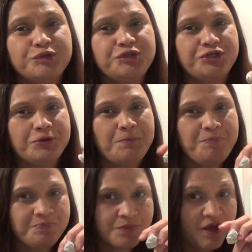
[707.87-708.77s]
to do
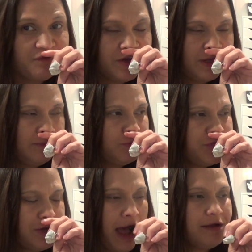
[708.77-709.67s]
a film
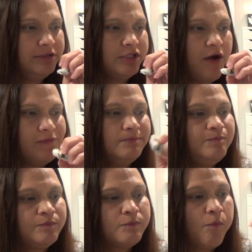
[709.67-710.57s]
with you guys
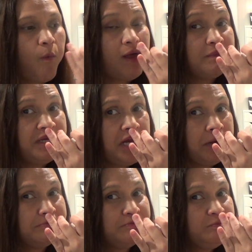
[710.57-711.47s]
of while I'm
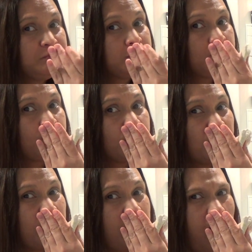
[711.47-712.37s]
eating.
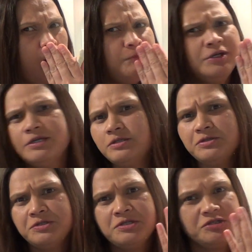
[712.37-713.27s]
I hope you guys are
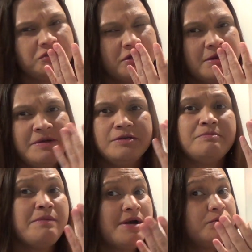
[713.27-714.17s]
just not staring at me because
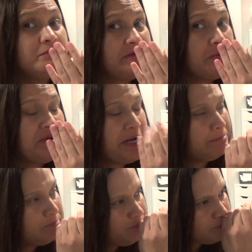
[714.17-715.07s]
my mouth will be
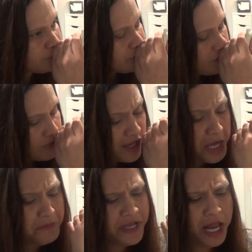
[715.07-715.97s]
opening.
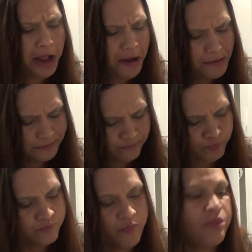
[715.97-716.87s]
I'll be like
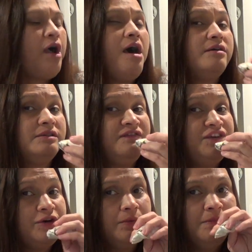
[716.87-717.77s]
ugly
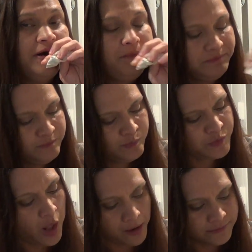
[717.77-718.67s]
view, but
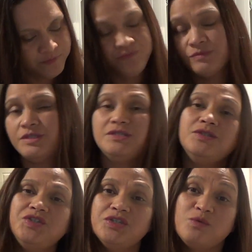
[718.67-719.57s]
this
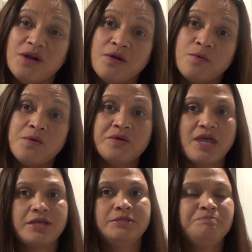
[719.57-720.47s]
is just one-on-one -on -one with
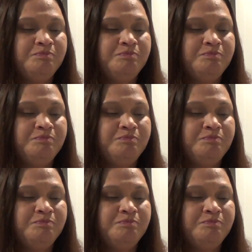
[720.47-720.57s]
us,